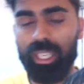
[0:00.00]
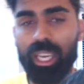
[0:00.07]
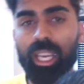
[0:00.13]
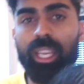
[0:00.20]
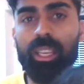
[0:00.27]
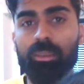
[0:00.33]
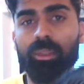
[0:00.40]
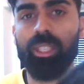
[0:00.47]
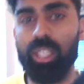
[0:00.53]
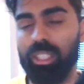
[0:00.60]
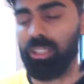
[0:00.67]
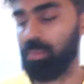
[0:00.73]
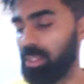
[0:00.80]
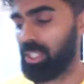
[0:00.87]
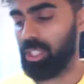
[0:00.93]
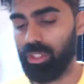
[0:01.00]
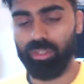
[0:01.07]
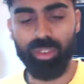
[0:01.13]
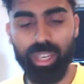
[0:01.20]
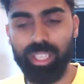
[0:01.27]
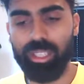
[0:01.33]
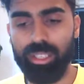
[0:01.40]
day, which is
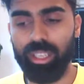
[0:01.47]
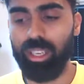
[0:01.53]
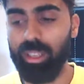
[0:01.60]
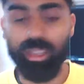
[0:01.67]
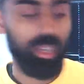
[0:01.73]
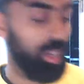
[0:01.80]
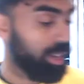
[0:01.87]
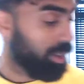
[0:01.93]
great. So